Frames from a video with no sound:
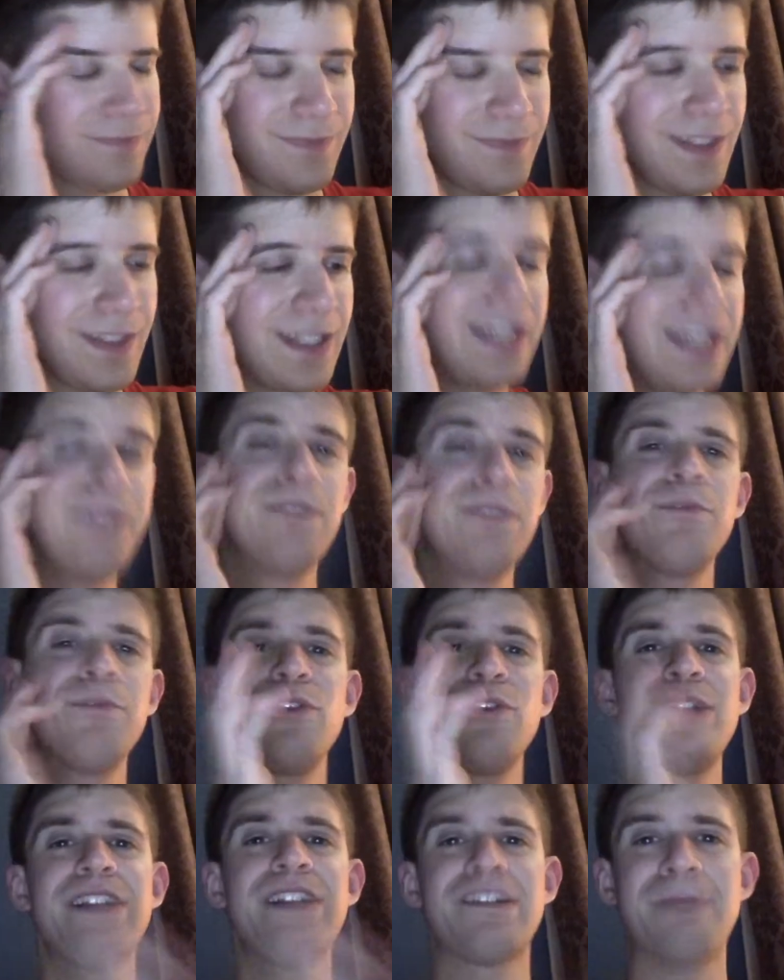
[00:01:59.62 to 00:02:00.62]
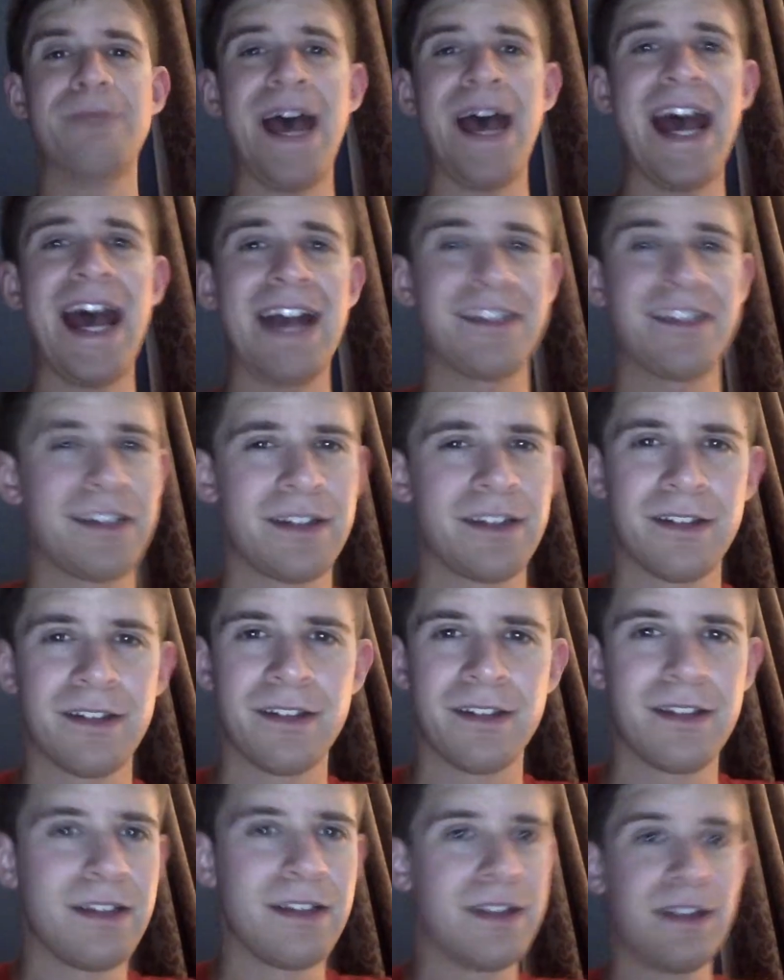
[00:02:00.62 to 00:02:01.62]
Eva Marie's back,
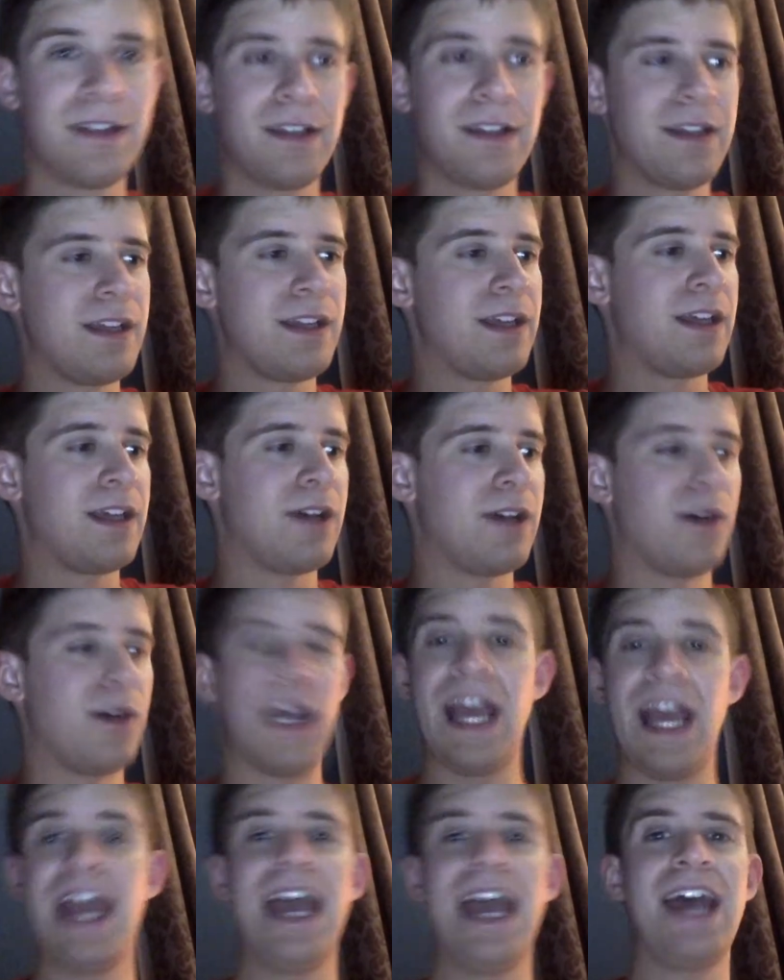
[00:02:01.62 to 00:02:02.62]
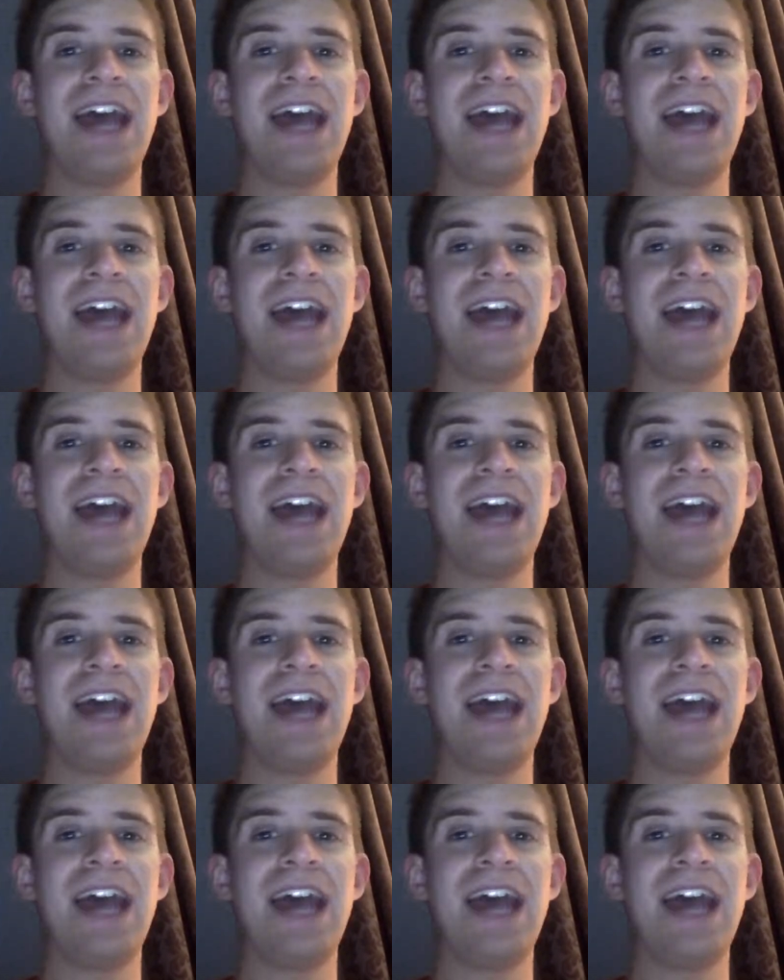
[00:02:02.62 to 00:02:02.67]
and